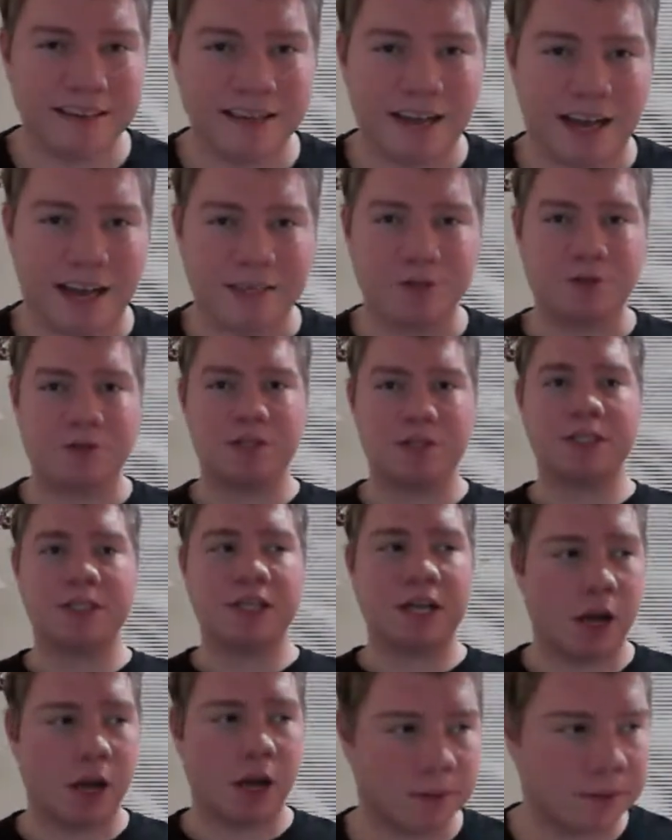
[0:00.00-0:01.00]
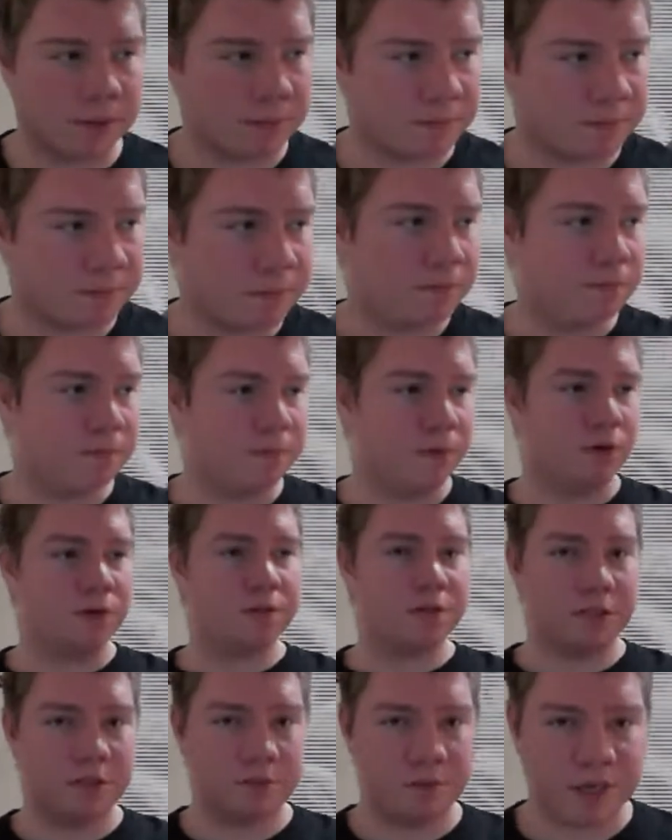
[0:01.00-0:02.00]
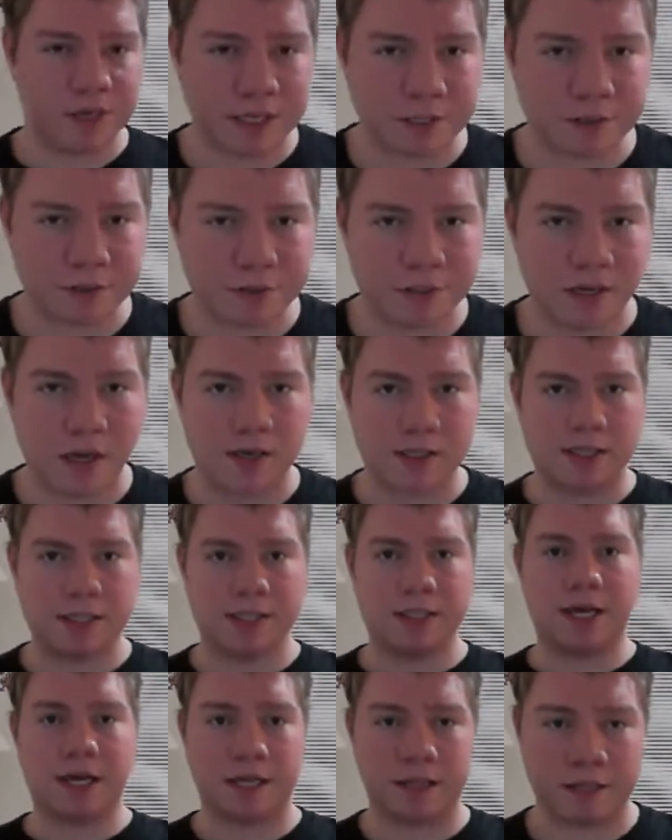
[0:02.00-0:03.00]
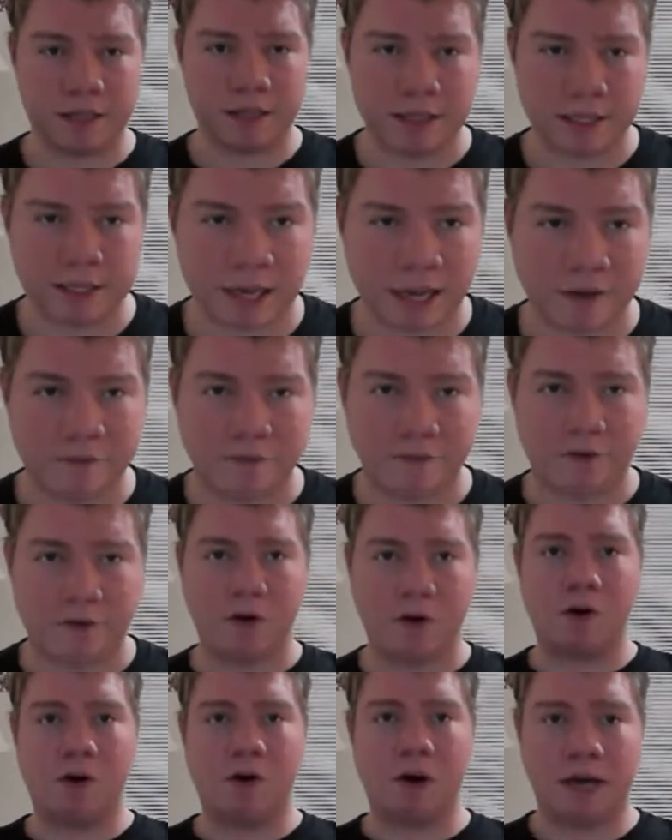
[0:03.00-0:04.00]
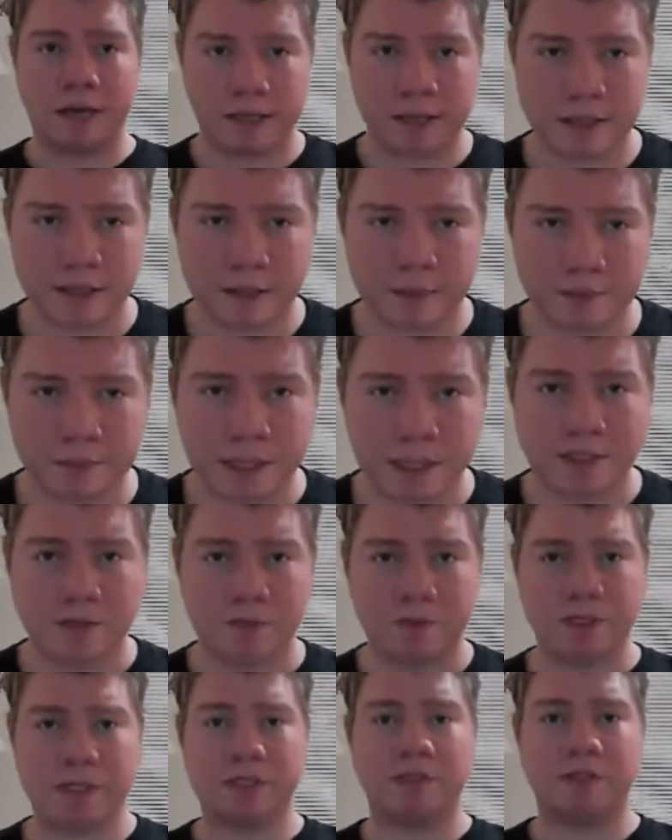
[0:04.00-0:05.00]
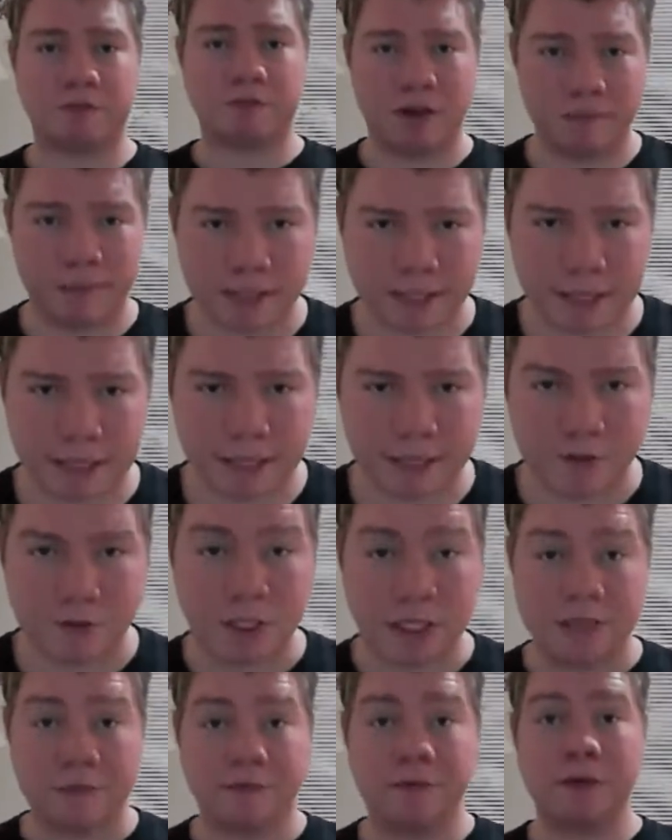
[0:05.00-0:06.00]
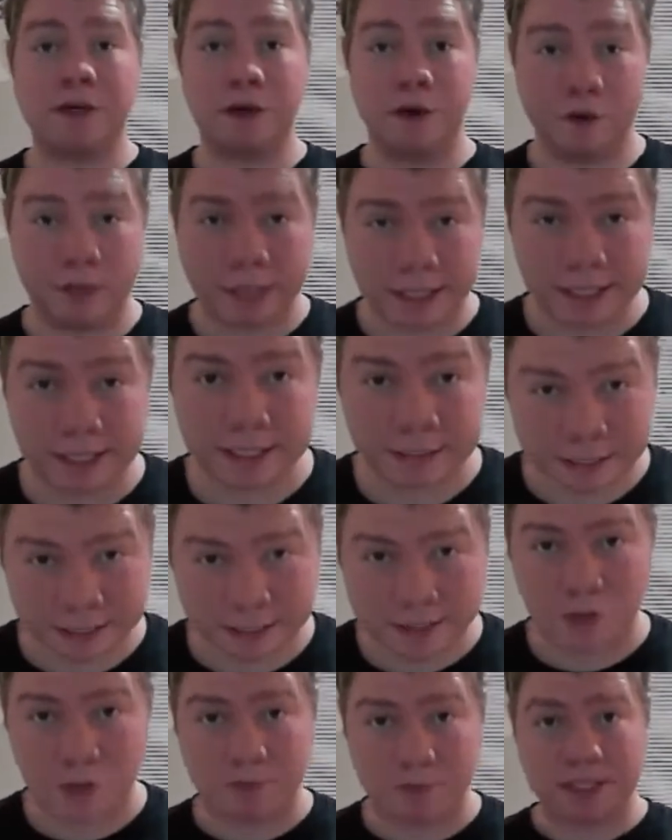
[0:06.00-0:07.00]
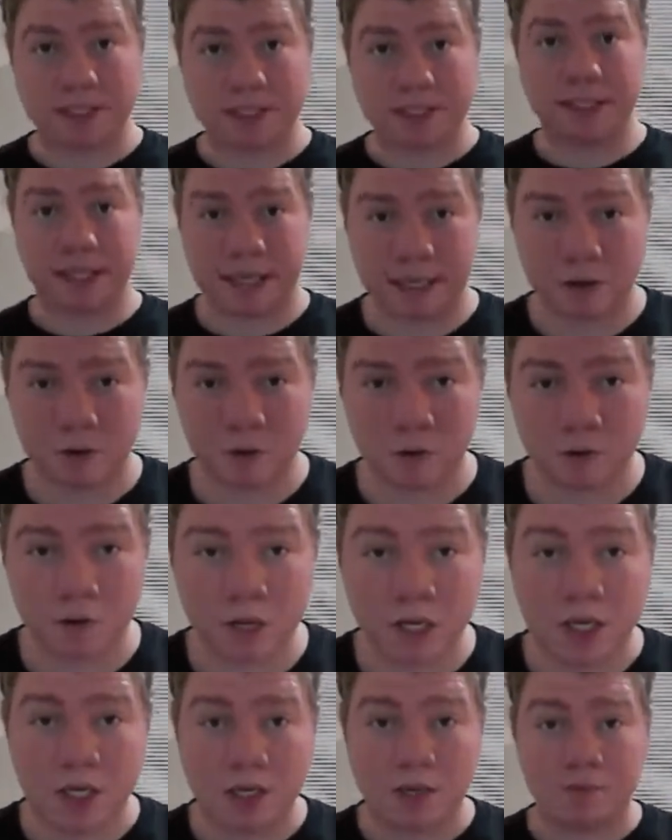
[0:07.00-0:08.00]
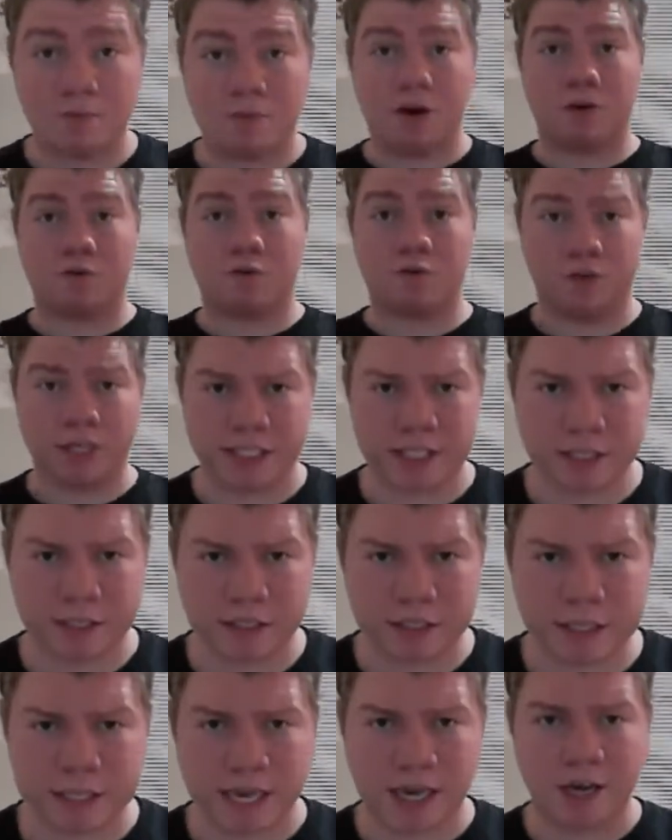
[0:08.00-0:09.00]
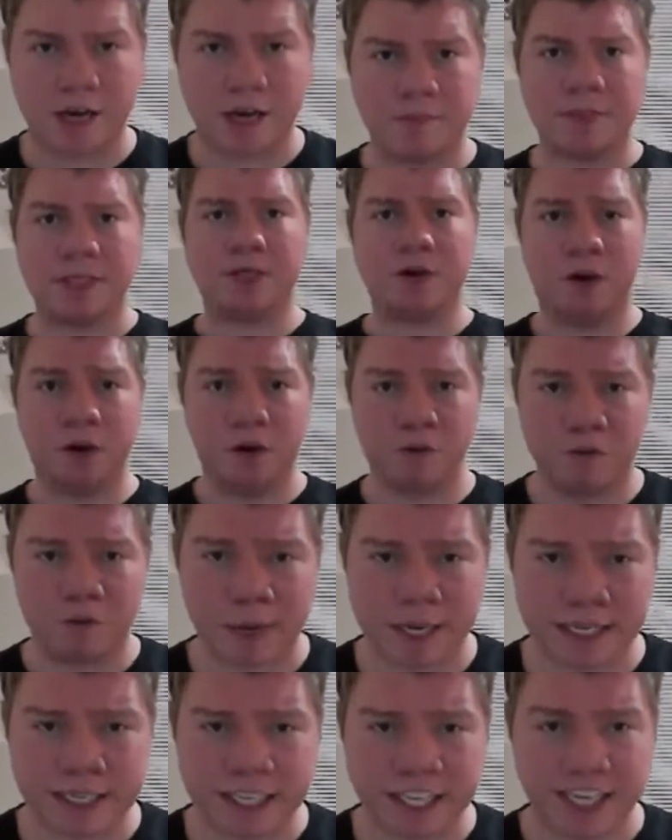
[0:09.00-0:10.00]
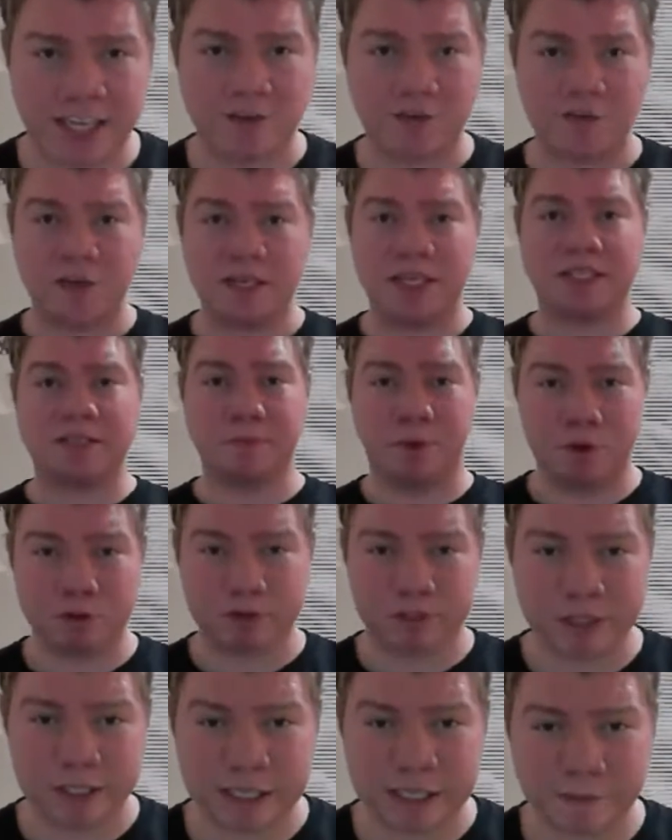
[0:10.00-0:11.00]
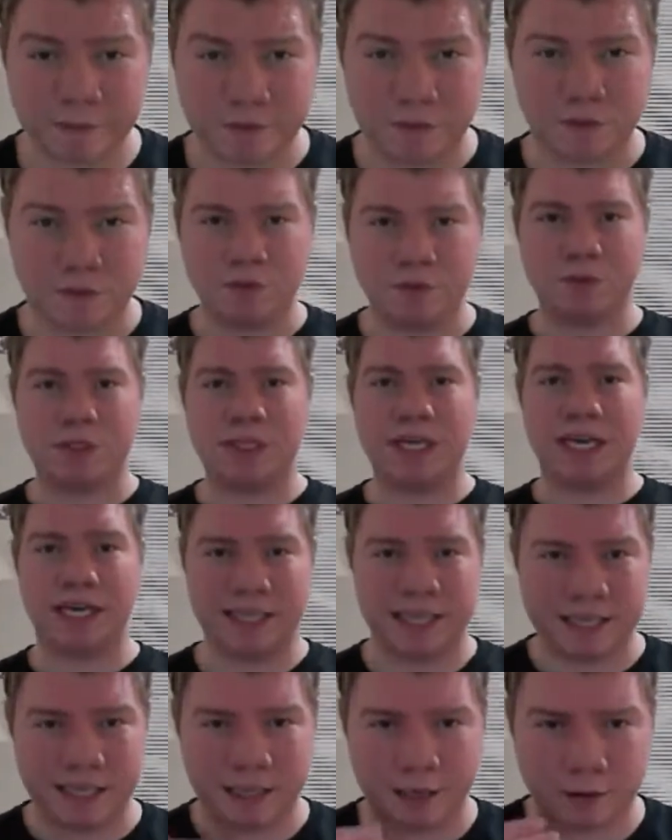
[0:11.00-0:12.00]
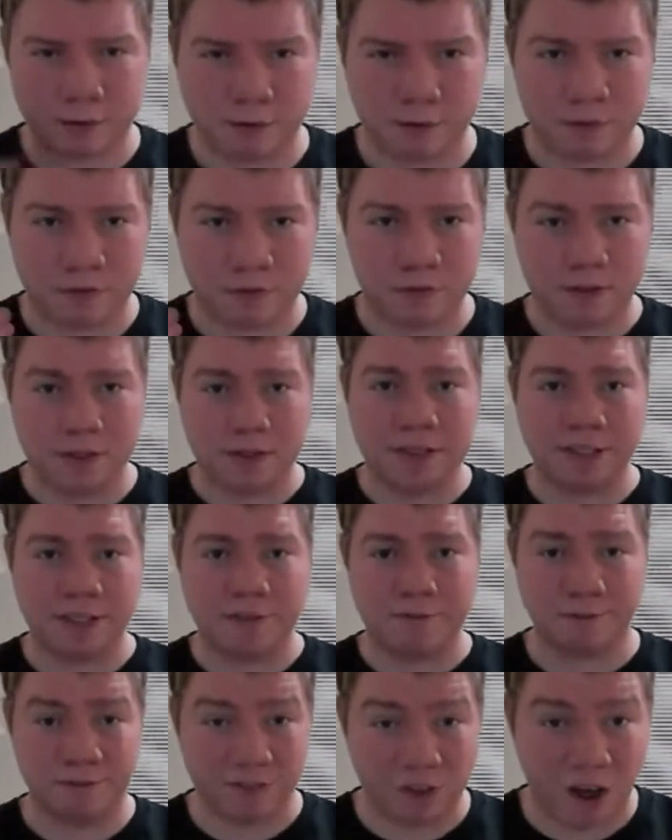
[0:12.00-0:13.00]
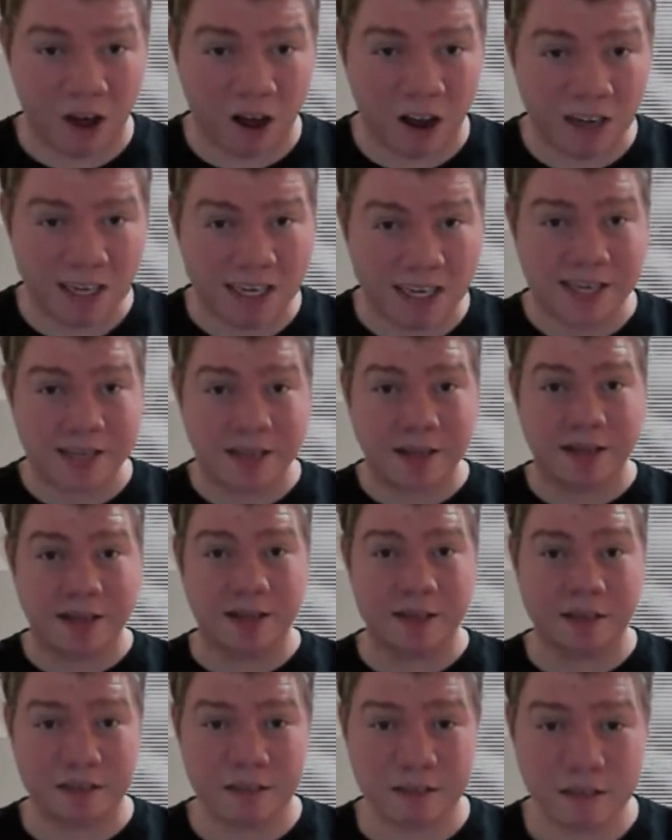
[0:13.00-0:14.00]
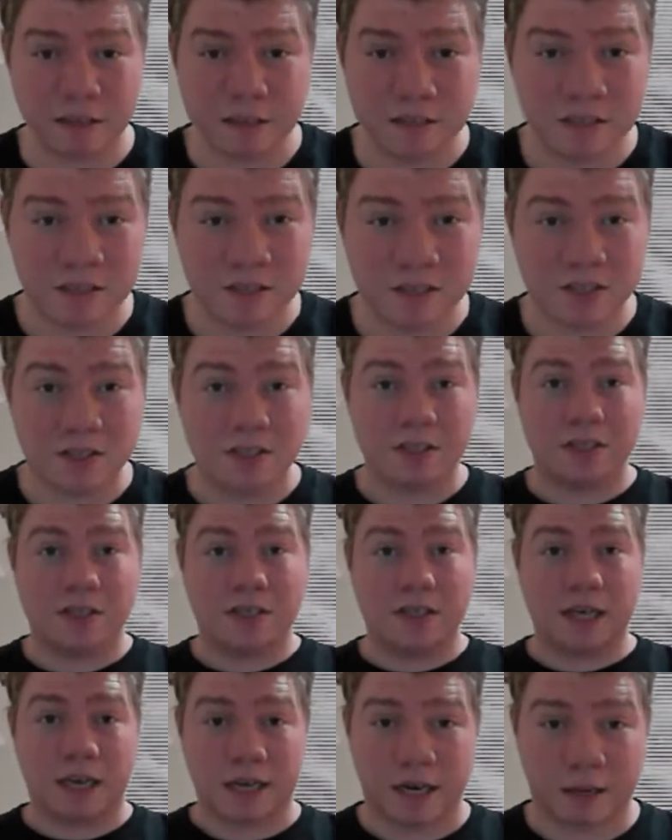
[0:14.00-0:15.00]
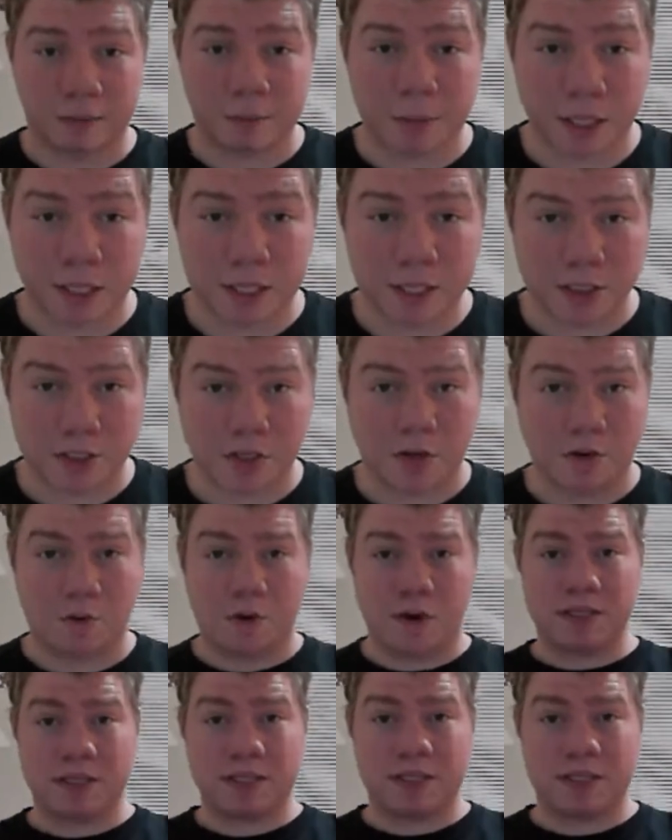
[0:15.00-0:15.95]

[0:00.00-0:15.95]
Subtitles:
I do a good job, and mostly when I do talking, after all, I think the best way to describe my channel, even though it is still a mixed channel, but recently how been going with my channel is mostly through kind of like this vlog kind of thing. And I'm like, you know what?